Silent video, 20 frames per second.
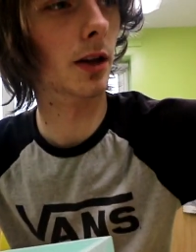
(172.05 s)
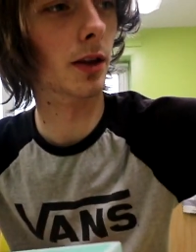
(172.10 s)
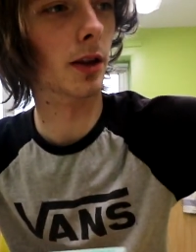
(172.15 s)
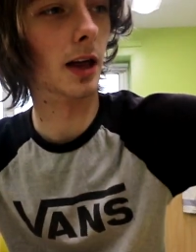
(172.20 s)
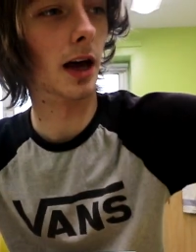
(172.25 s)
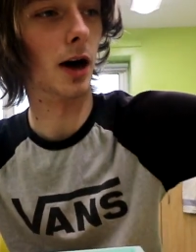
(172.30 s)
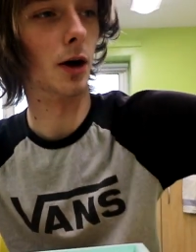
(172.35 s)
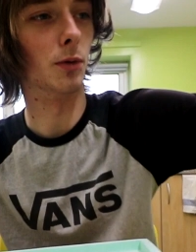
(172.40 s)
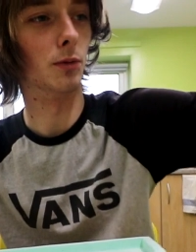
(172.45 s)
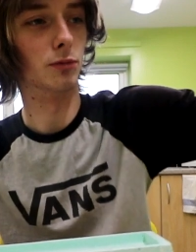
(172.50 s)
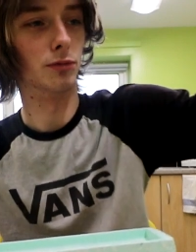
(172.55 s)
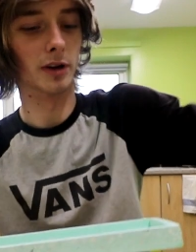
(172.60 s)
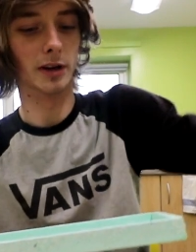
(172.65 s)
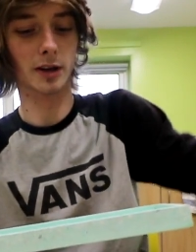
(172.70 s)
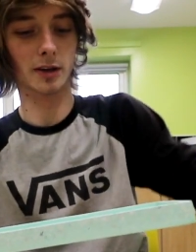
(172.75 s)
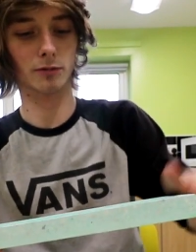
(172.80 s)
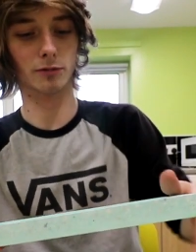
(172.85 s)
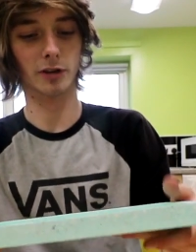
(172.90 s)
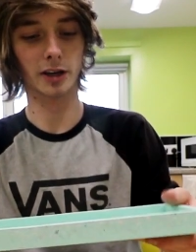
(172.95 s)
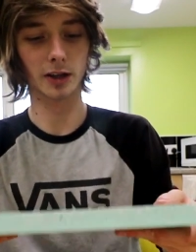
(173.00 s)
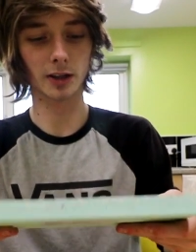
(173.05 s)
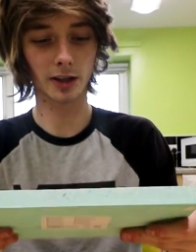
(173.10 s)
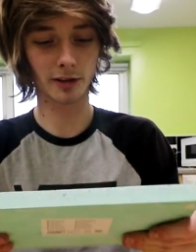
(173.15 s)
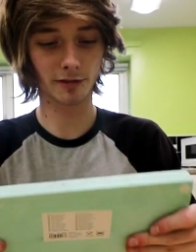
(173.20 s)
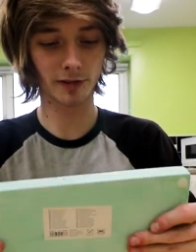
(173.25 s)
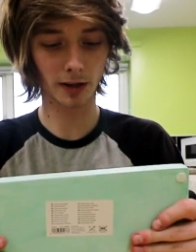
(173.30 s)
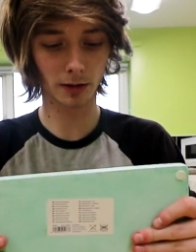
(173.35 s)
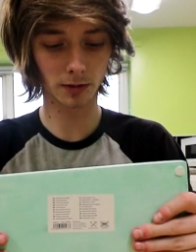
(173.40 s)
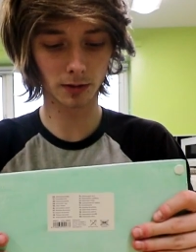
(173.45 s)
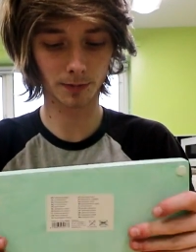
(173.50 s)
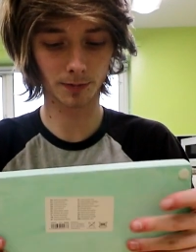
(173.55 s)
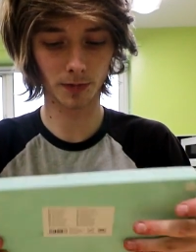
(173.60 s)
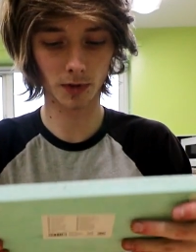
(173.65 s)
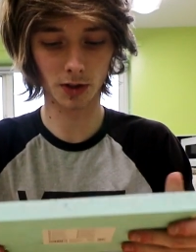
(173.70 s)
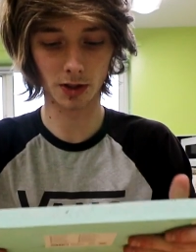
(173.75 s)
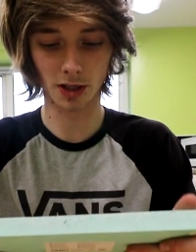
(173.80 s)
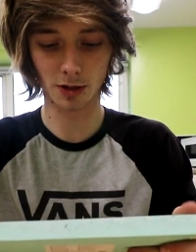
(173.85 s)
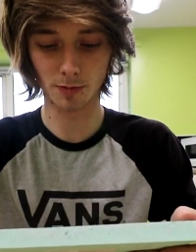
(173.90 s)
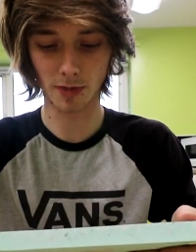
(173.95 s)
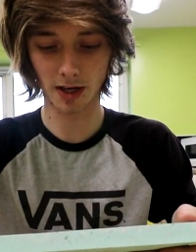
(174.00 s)
how real it felt,
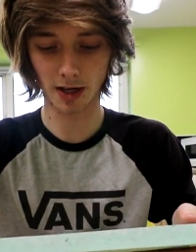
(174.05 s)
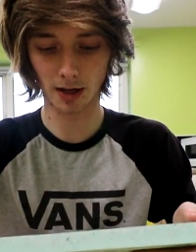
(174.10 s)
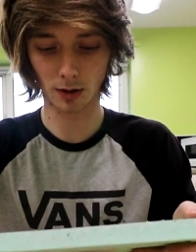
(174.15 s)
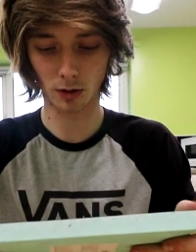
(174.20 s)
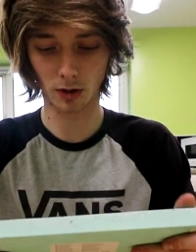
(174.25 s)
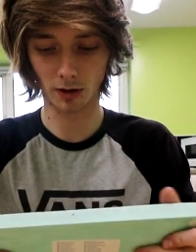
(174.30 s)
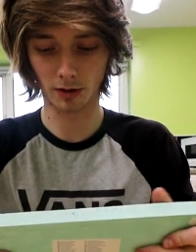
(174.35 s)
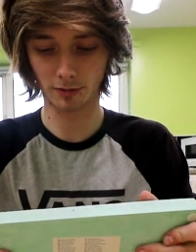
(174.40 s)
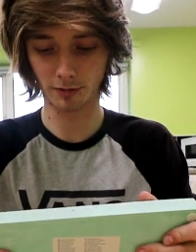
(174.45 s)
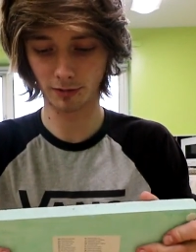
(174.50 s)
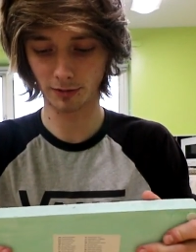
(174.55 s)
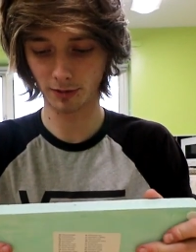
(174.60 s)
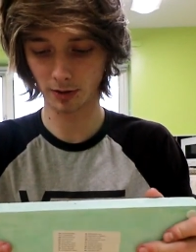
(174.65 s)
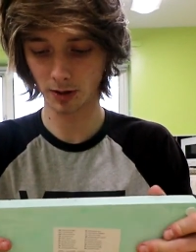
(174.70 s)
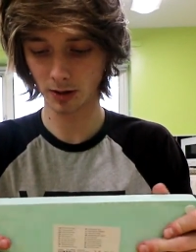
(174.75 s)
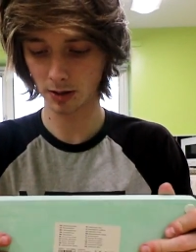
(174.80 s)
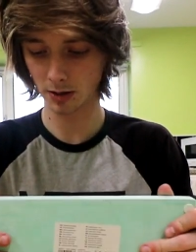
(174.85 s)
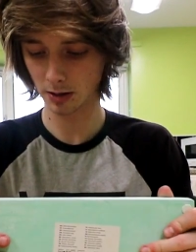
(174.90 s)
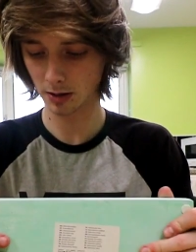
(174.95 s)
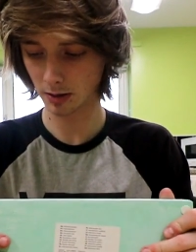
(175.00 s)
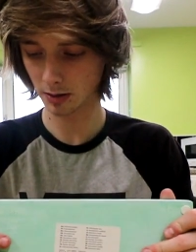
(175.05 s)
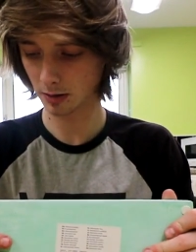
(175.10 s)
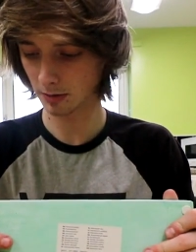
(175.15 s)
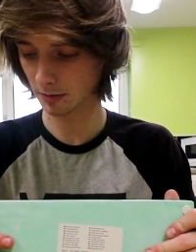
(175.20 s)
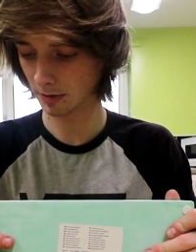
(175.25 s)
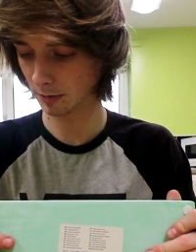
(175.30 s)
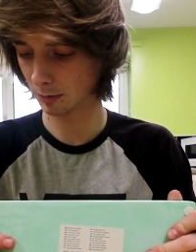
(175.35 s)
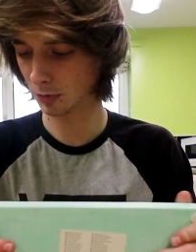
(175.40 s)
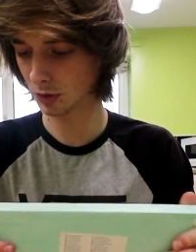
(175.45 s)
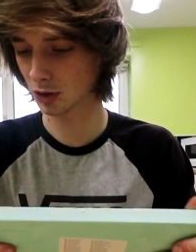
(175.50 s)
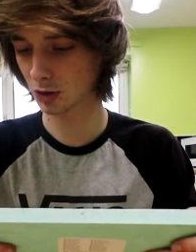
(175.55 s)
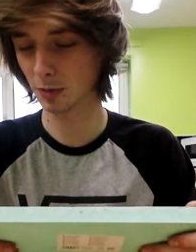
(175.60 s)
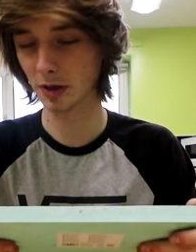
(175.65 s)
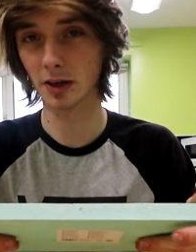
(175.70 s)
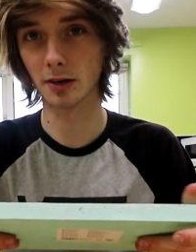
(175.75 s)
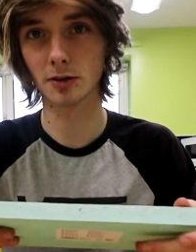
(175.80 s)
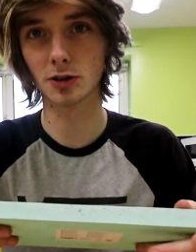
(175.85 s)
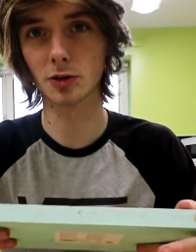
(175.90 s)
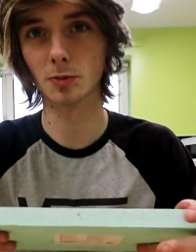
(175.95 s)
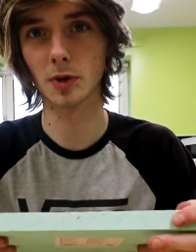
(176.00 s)
because it's made out of, must
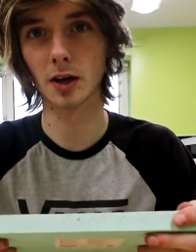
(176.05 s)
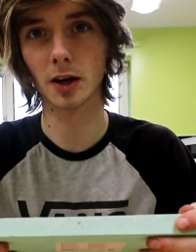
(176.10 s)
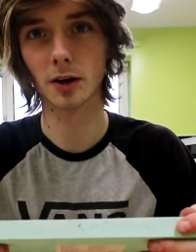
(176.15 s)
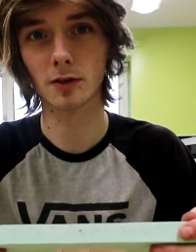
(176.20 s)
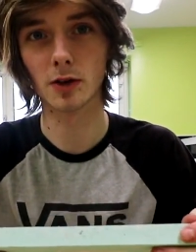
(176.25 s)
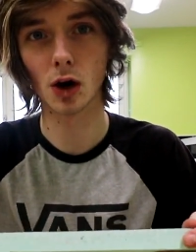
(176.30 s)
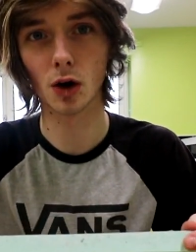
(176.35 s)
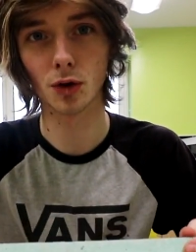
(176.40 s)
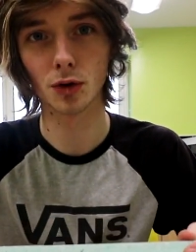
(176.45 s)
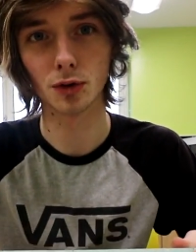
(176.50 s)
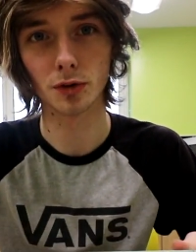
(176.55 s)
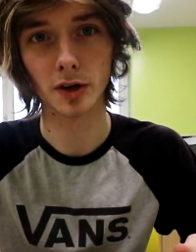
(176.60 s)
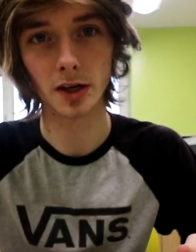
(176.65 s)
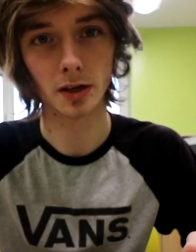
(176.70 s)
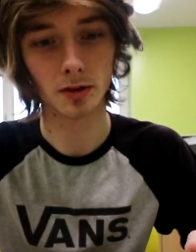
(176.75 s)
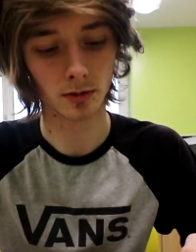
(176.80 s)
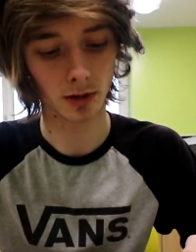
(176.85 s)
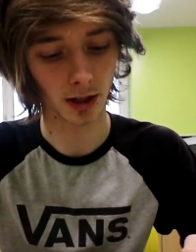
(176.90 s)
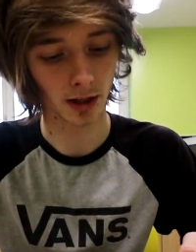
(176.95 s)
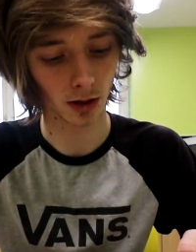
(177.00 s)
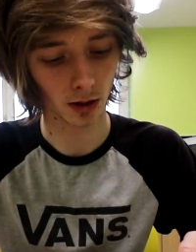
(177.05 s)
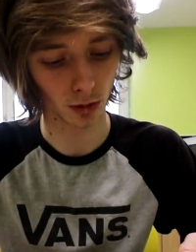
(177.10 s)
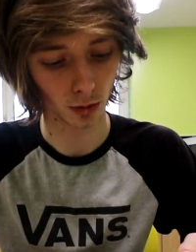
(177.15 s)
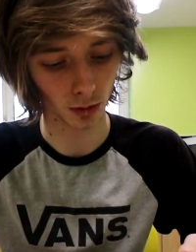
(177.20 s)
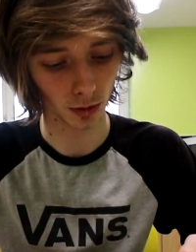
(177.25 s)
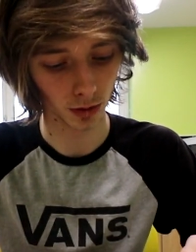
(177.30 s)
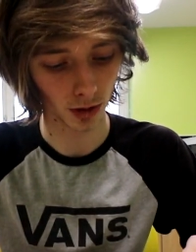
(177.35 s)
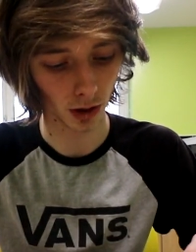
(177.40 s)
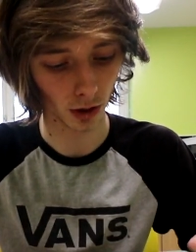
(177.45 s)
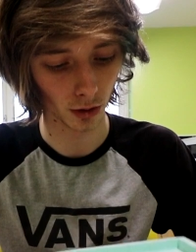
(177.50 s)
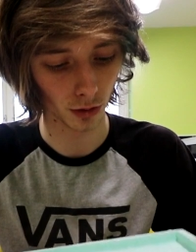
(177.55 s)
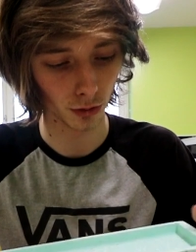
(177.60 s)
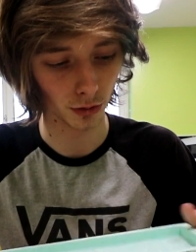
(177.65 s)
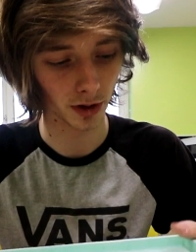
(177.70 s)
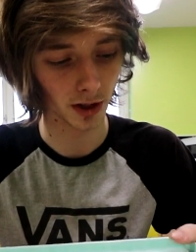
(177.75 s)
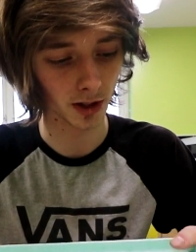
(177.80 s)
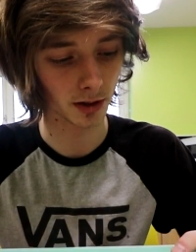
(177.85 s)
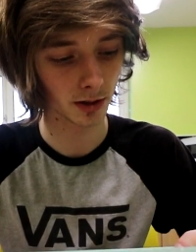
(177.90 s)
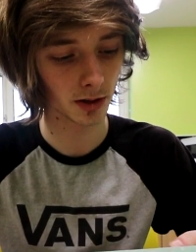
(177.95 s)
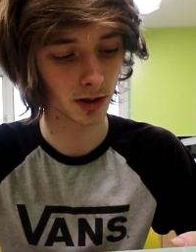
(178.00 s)
be some kind of concrete, like coloured
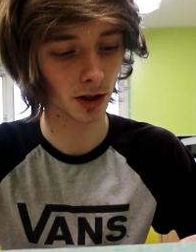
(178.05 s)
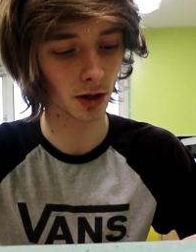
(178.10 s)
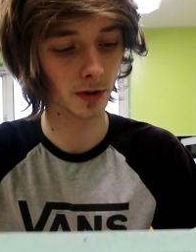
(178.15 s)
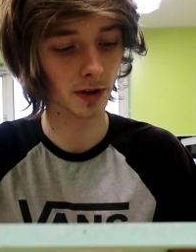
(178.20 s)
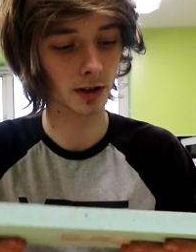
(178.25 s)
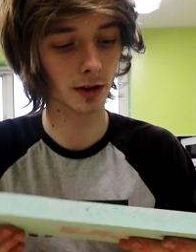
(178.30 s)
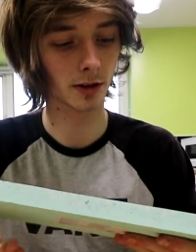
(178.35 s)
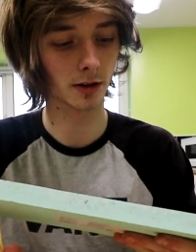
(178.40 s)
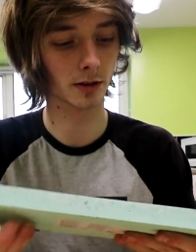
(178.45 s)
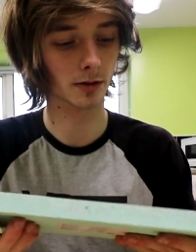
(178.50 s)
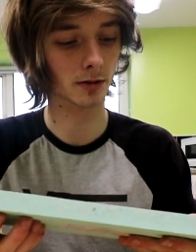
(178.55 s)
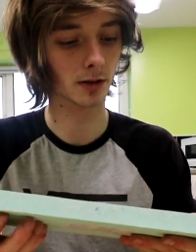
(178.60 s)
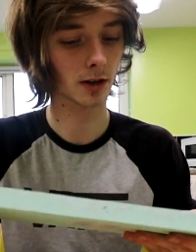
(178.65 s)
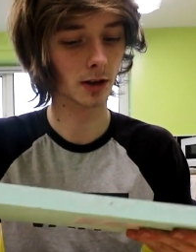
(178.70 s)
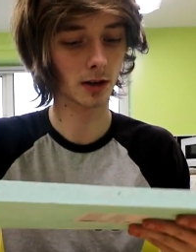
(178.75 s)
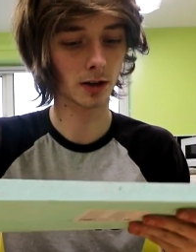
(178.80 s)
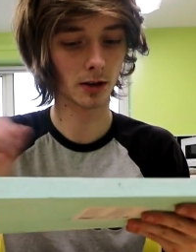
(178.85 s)
concrete, so you can,